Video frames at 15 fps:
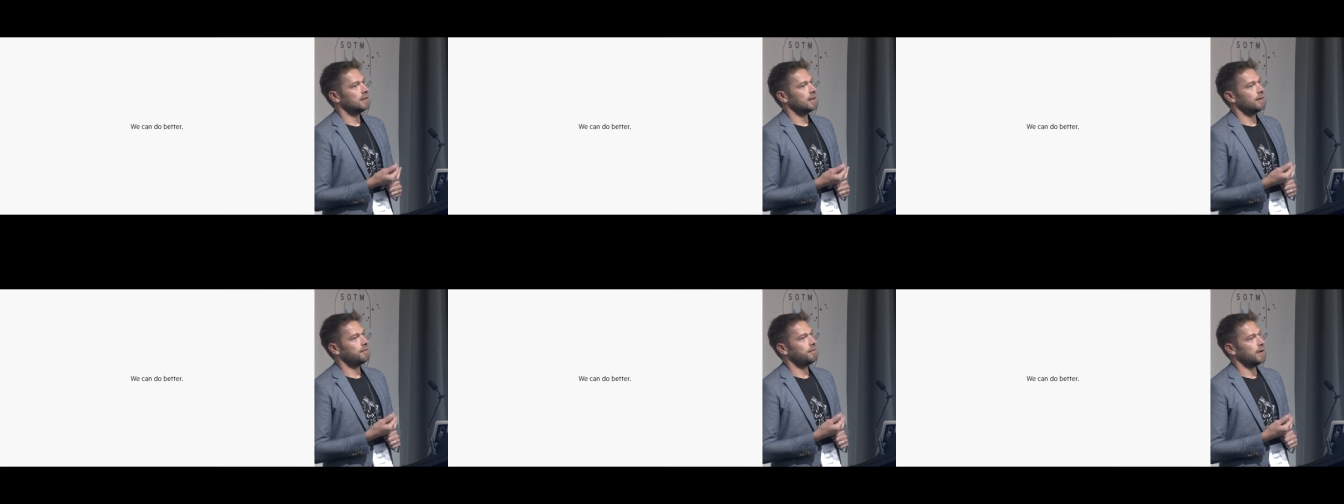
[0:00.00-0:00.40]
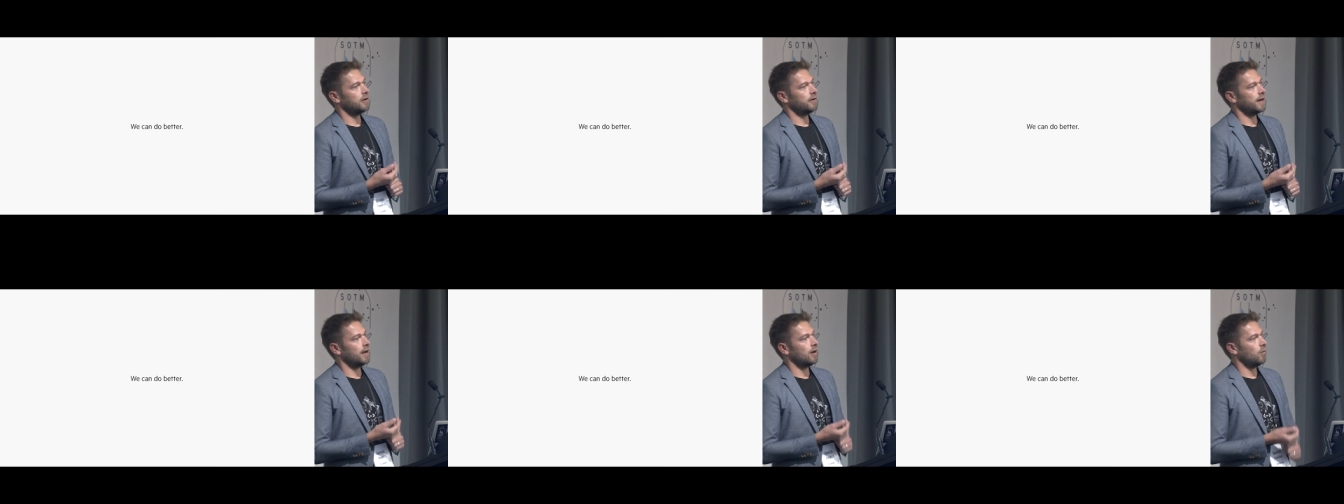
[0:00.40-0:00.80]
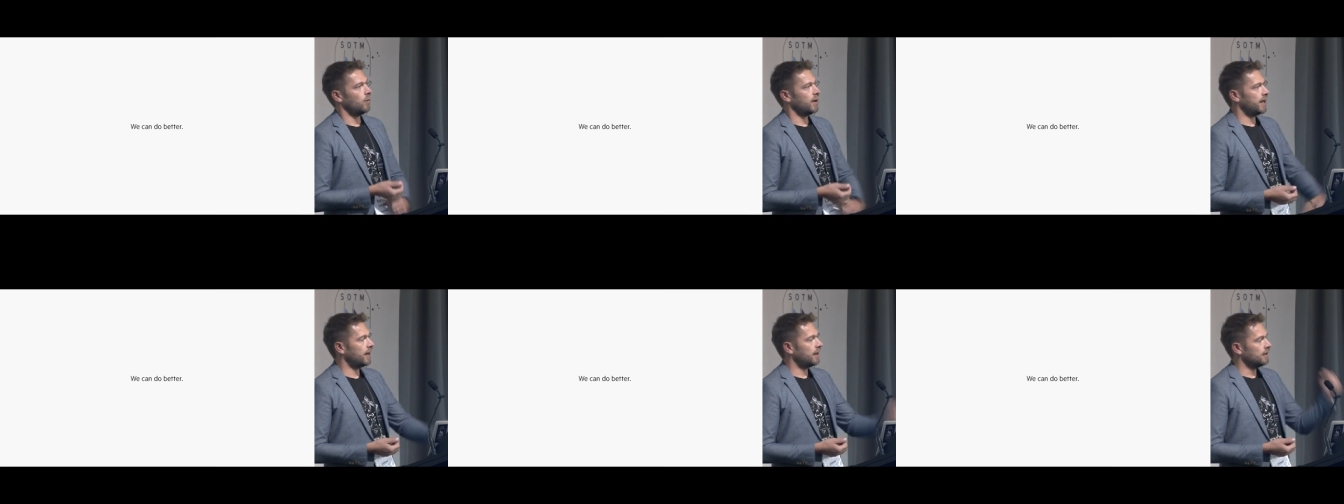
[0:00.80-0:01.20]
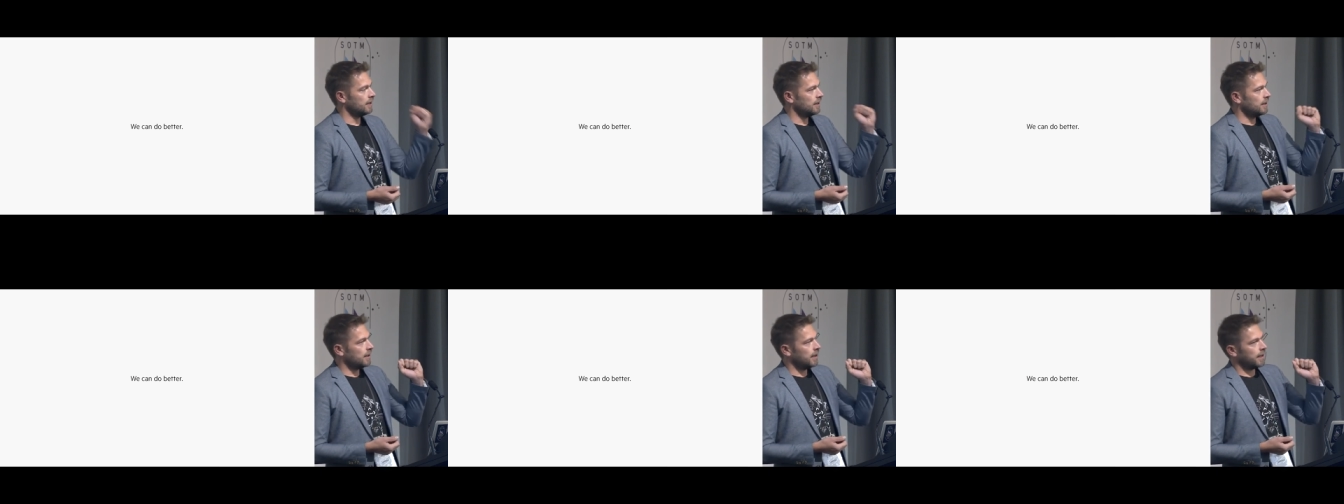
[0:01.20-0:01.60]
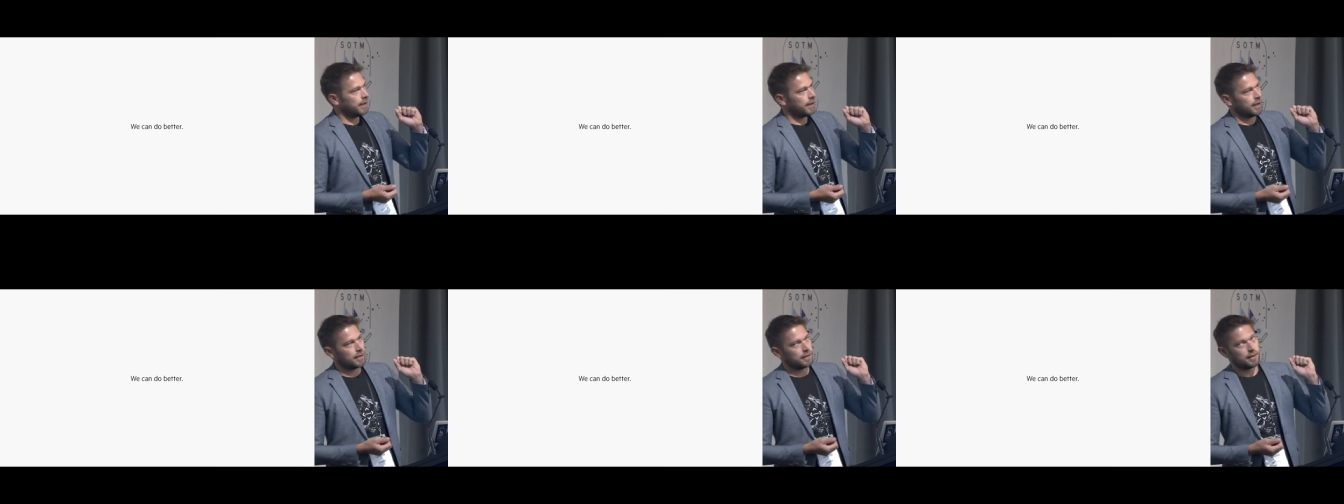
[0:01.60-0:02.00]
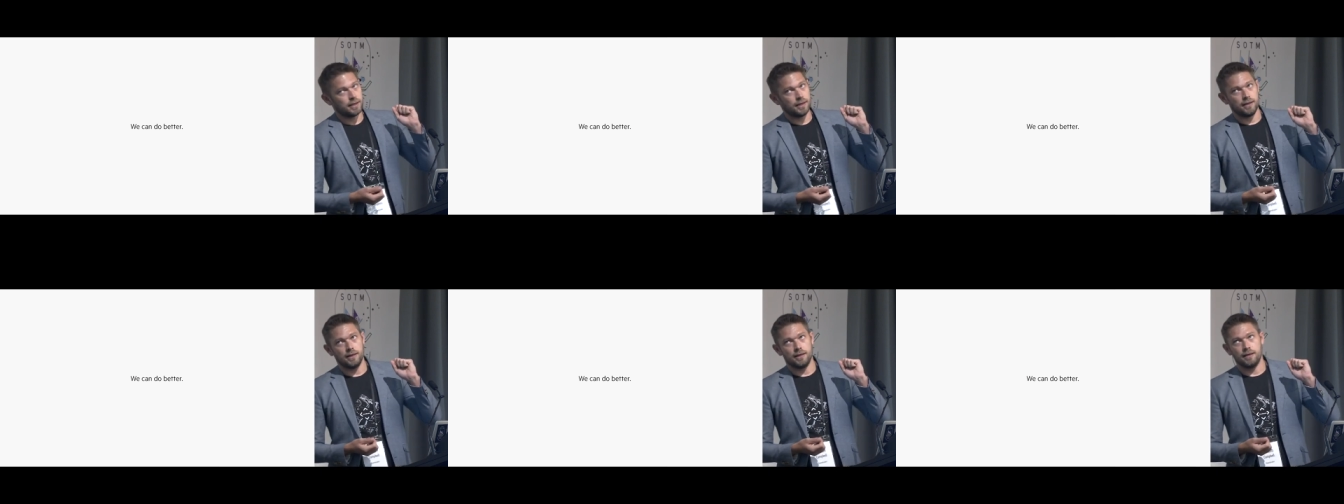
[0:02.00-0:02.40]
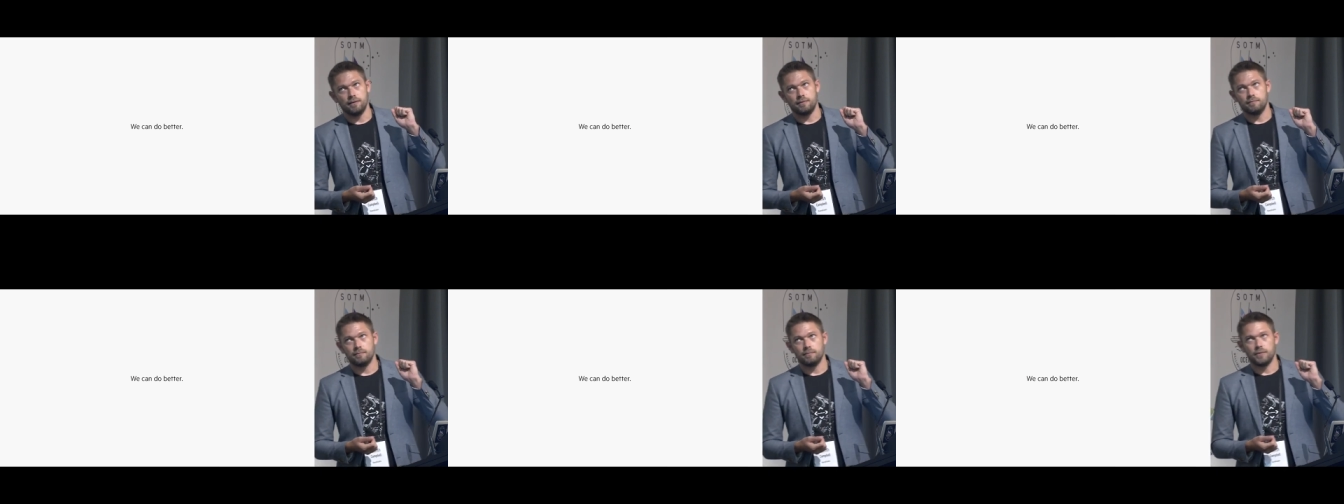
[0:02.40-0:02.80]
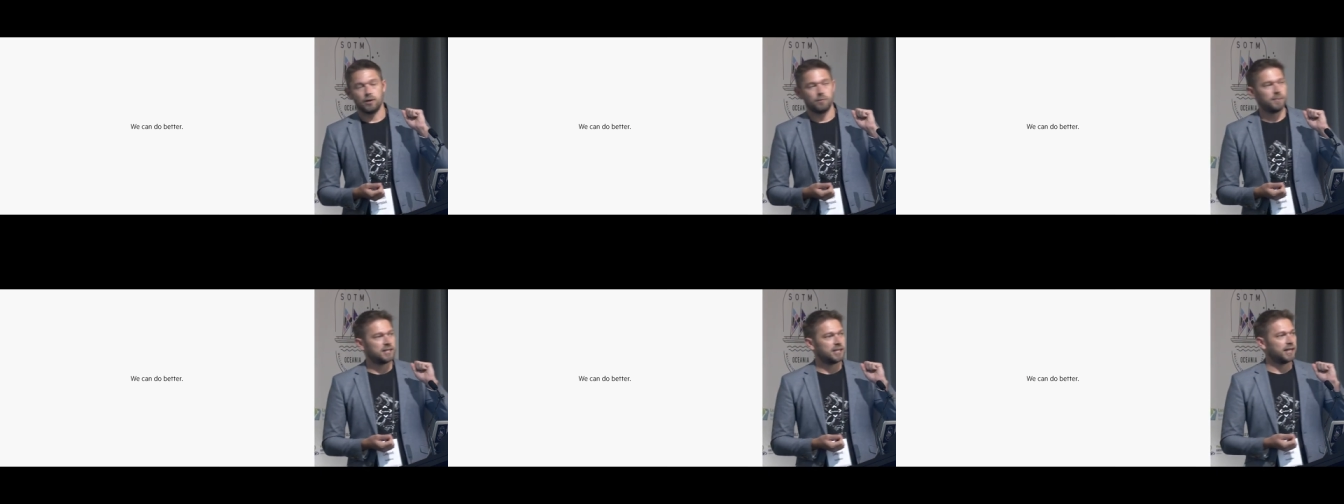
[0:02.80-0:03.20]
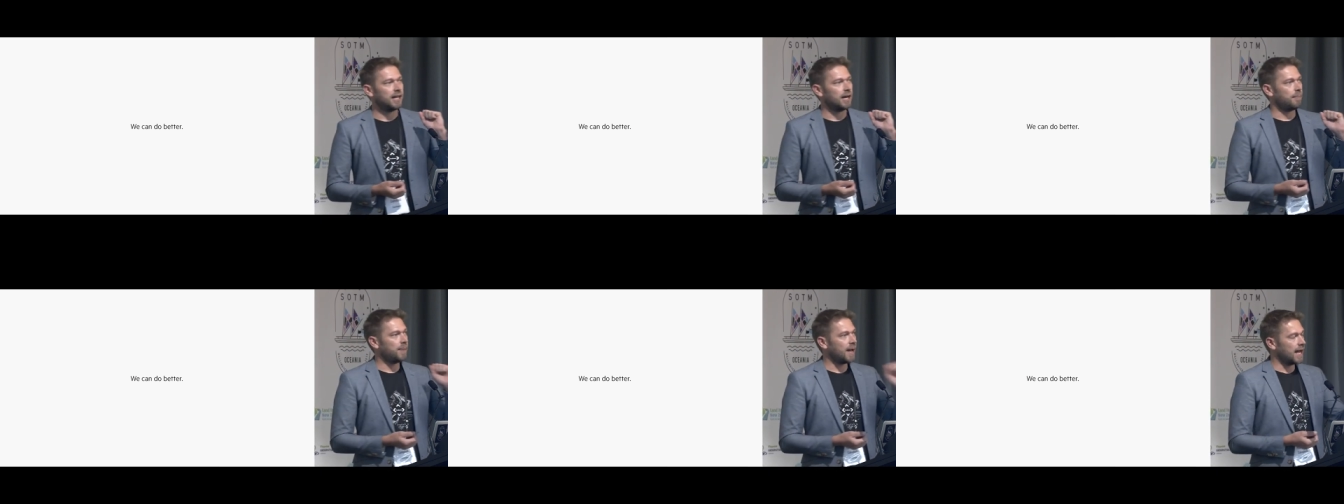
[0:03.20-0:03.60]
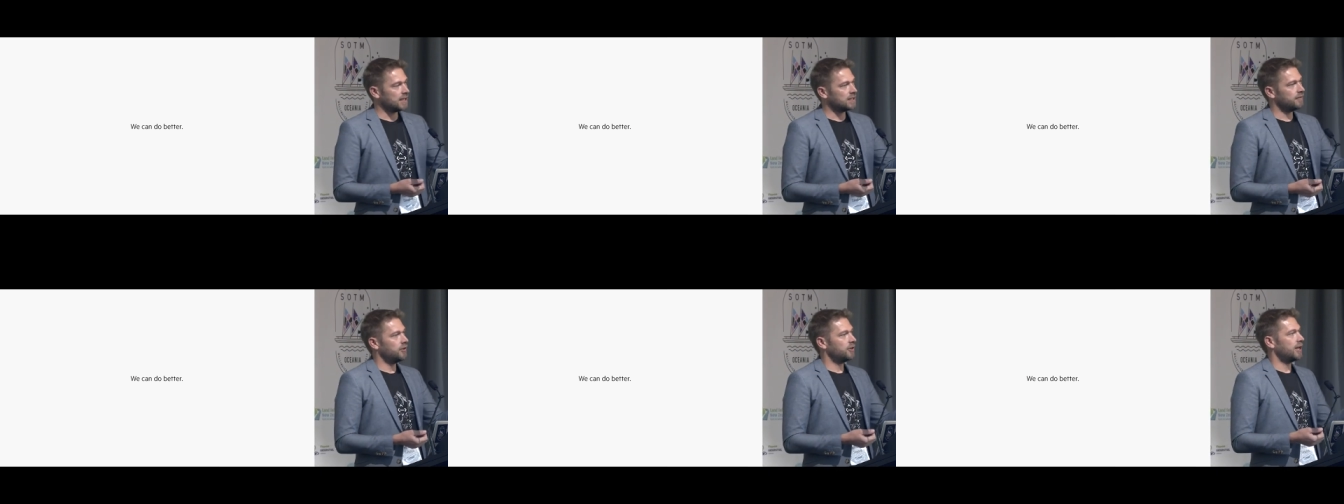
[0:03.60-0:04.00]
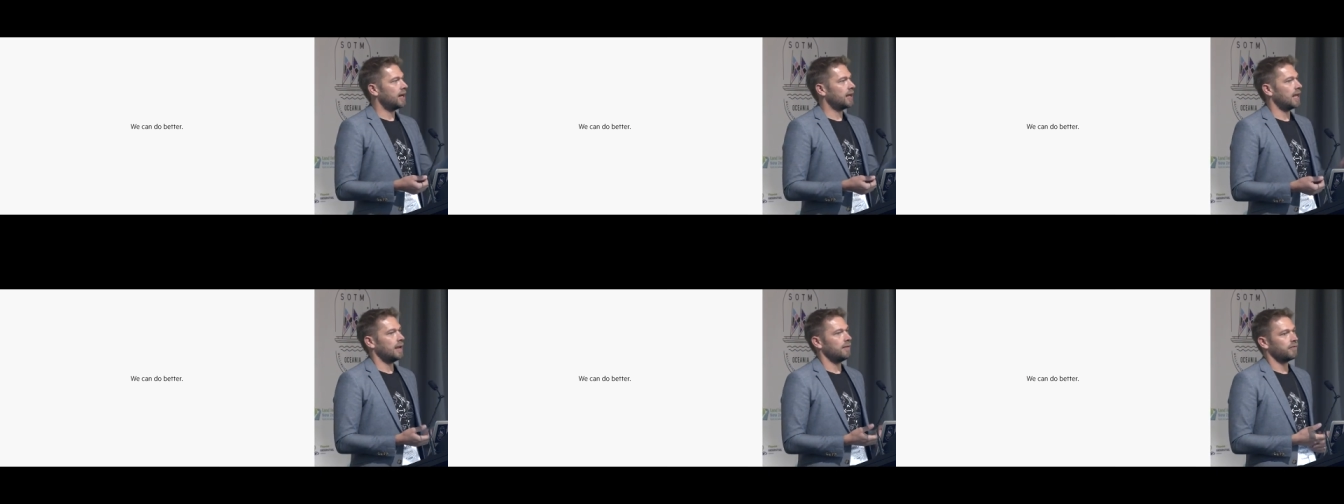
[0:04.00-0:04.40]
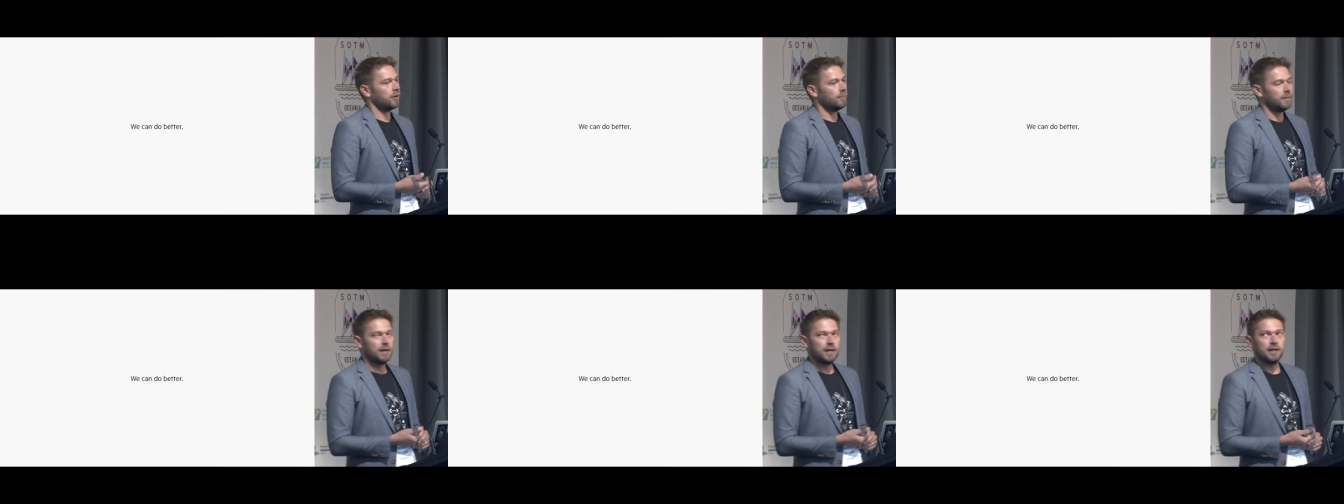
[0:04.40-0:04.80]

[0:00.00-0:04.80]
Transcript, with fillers: uh, figuring out where uh, the you know, particular parts of your data came from.